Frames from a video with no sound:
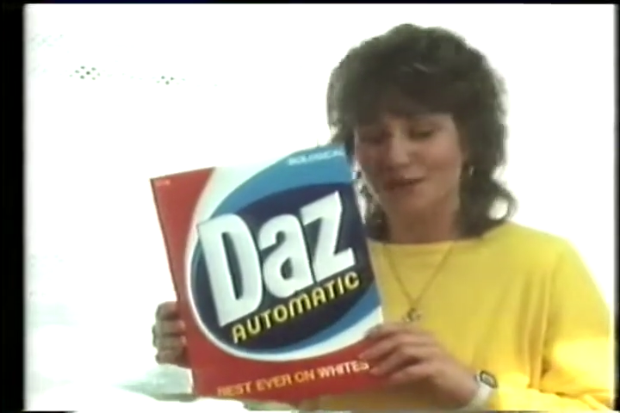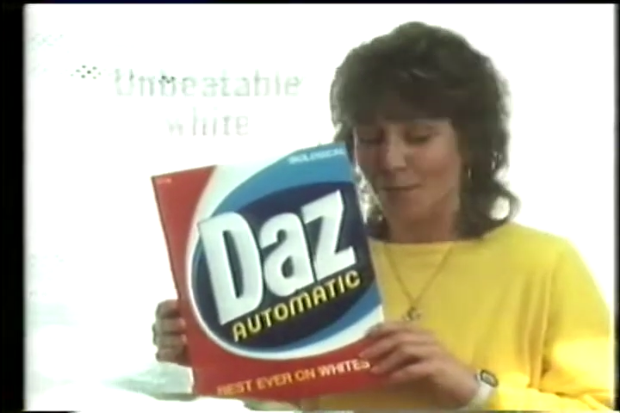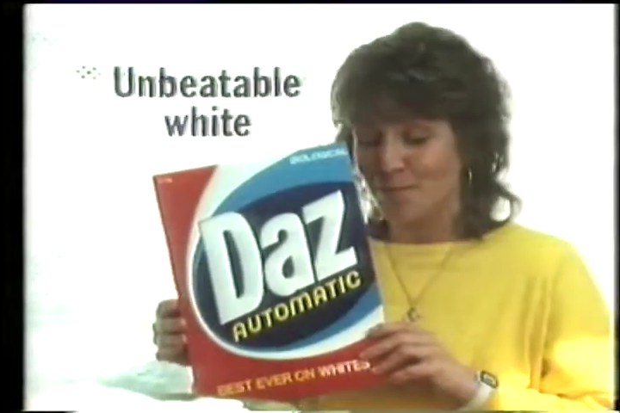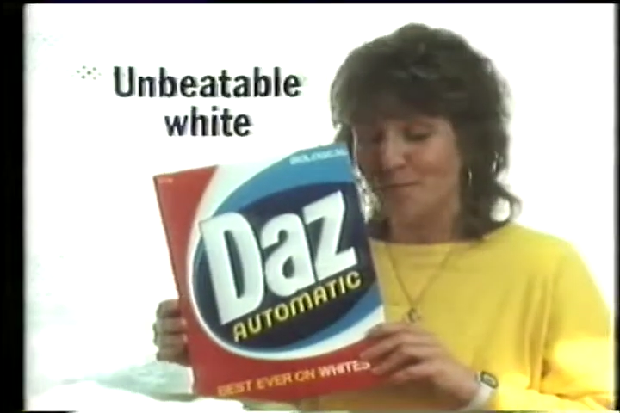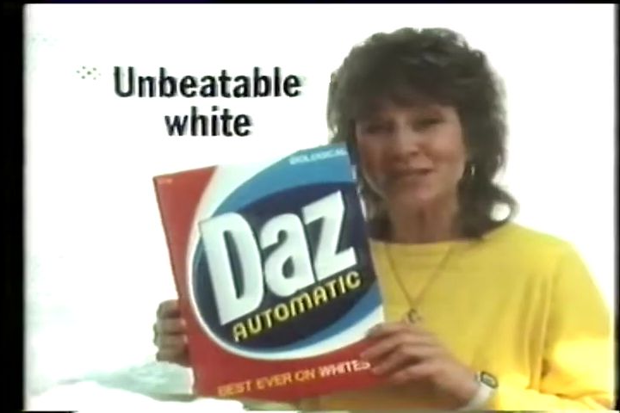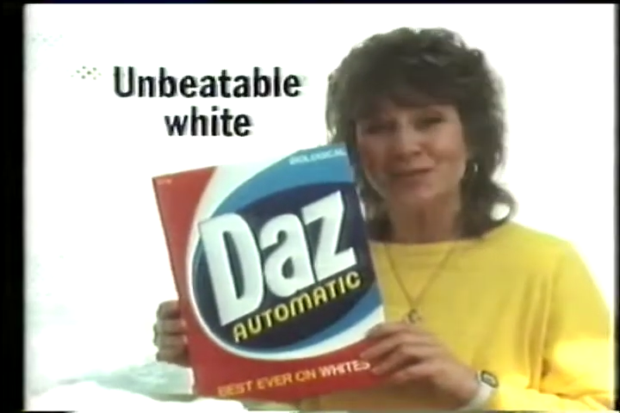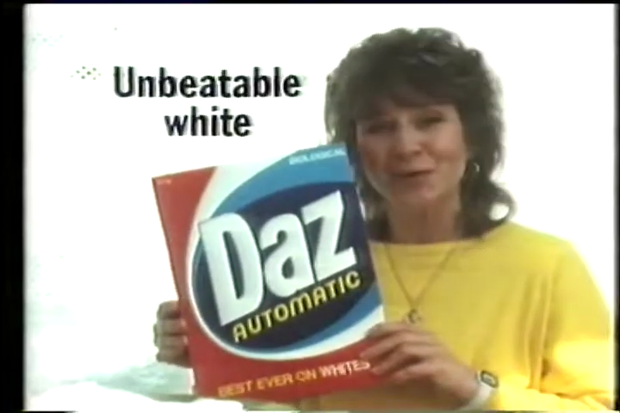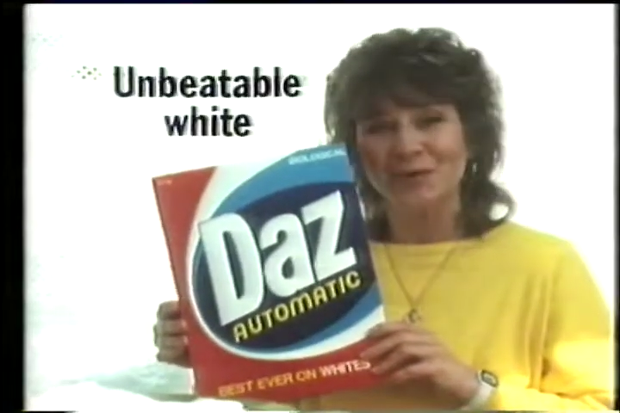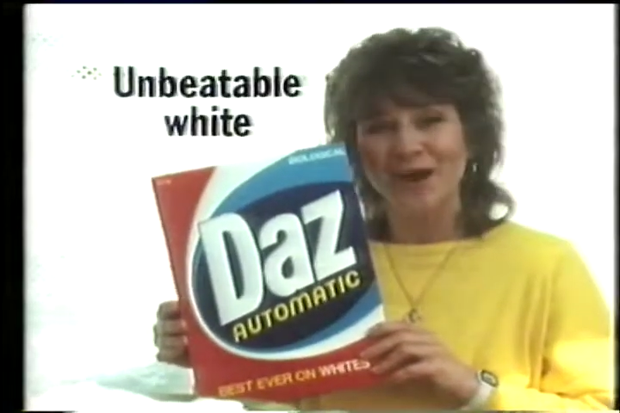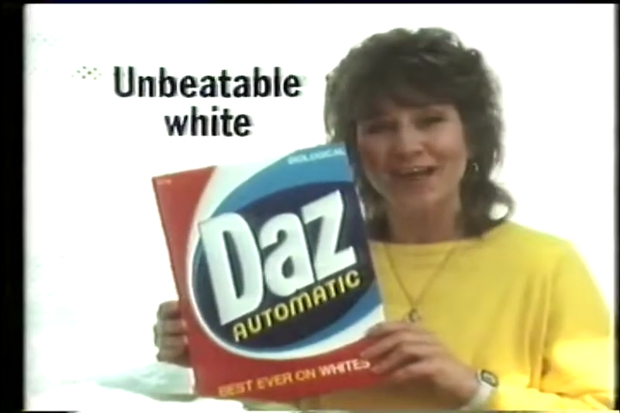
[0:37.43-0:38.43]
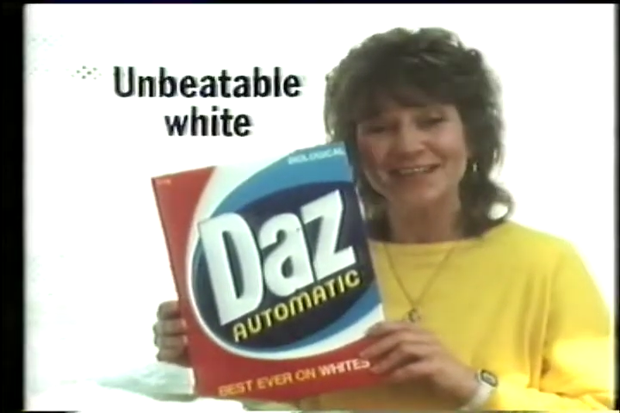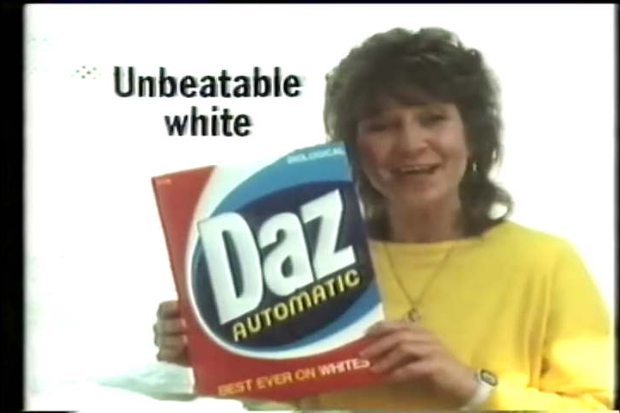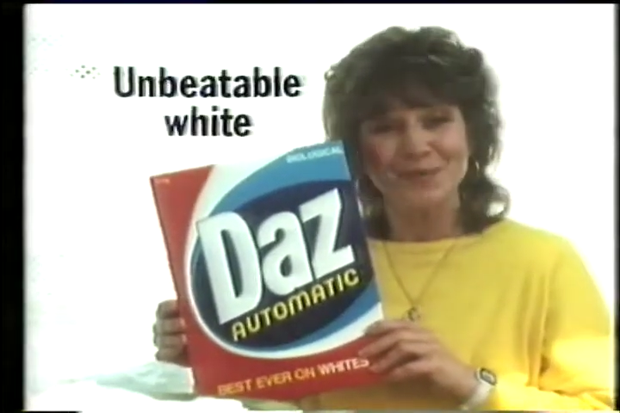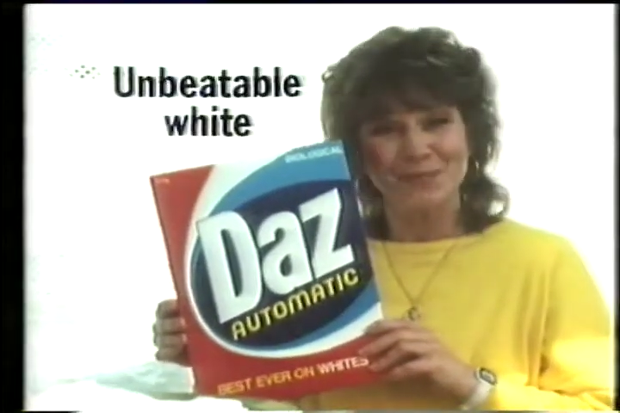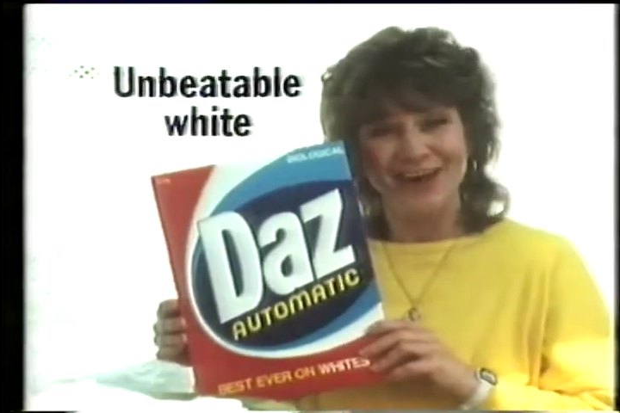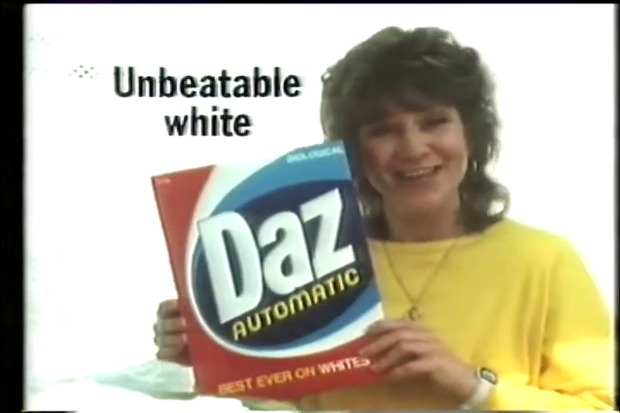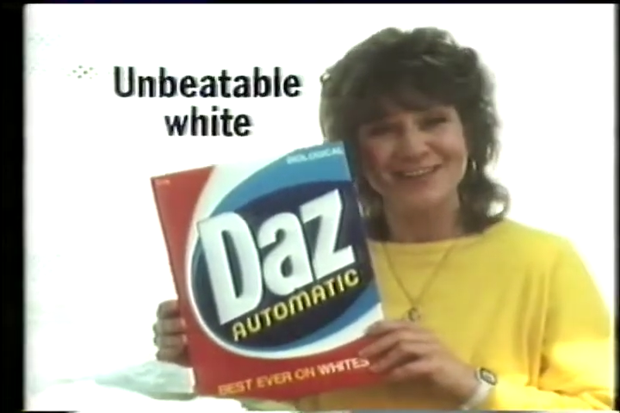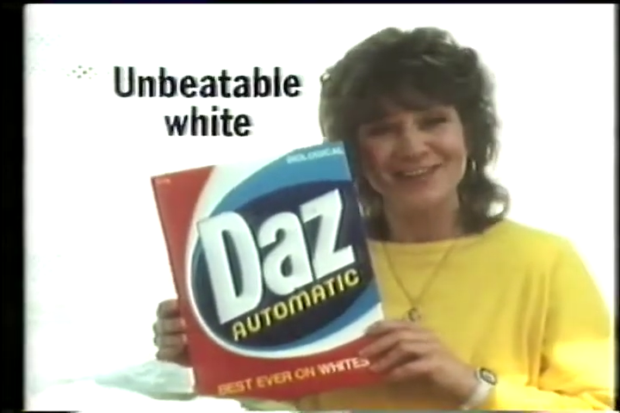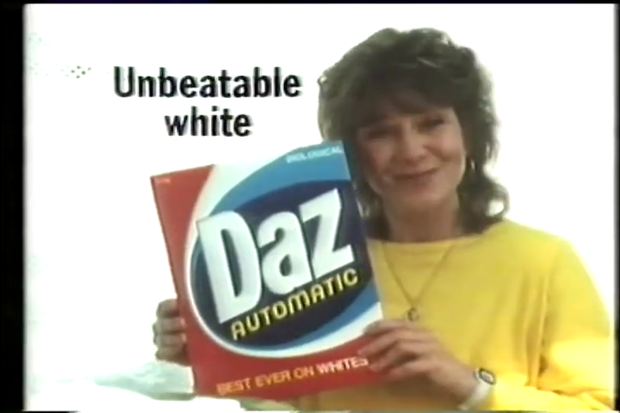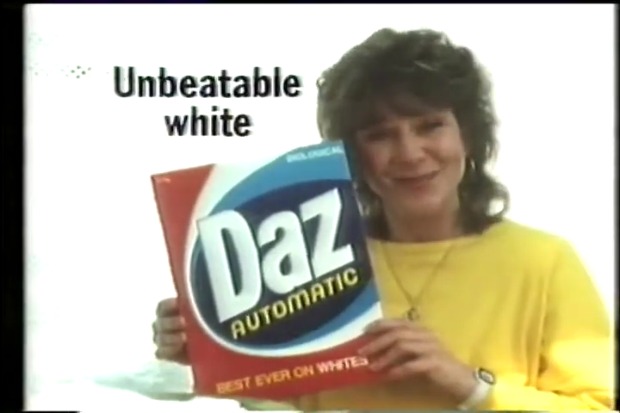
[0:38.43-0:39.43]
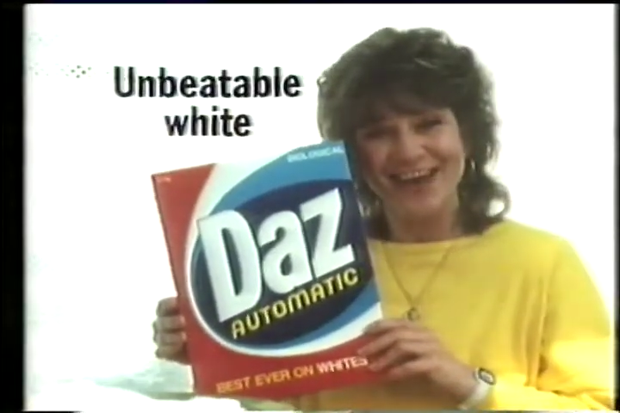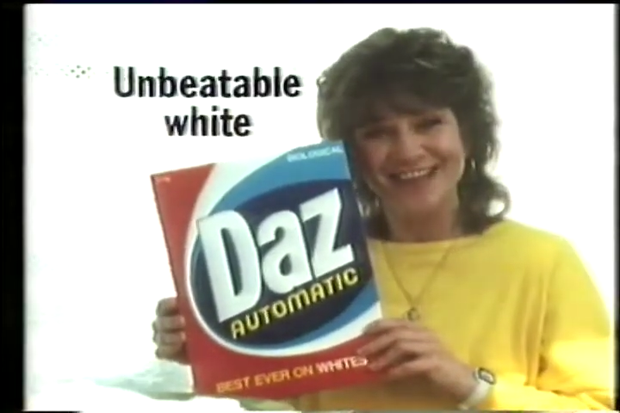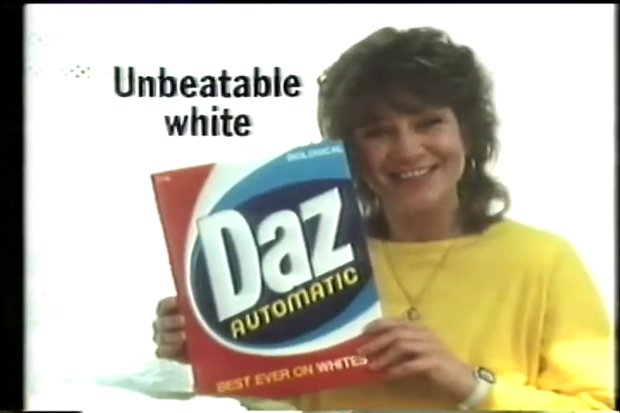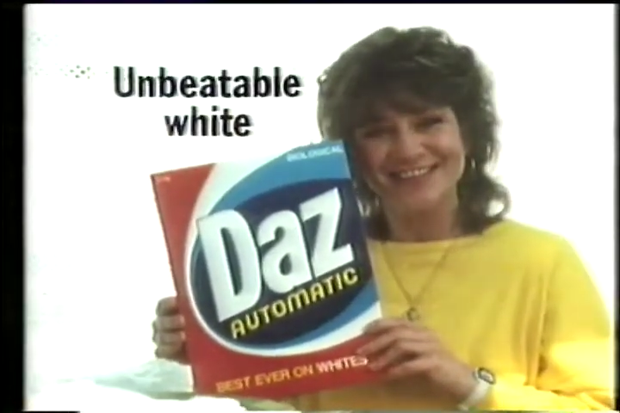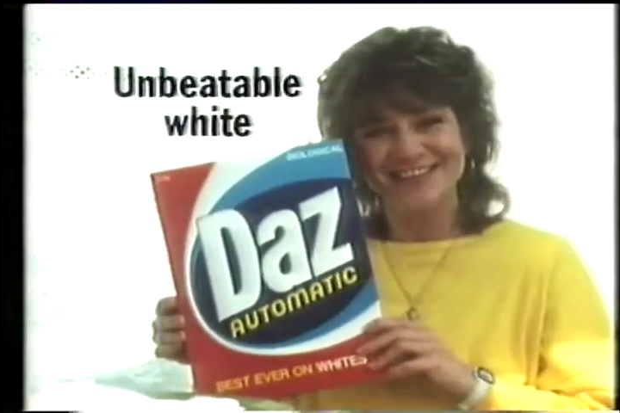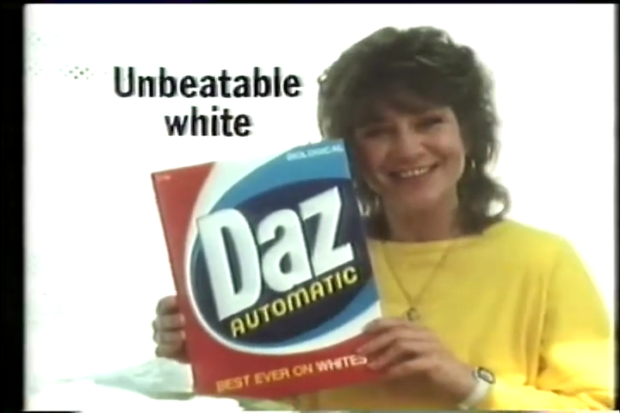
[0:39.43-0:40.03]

unbeatable white at a price that's right.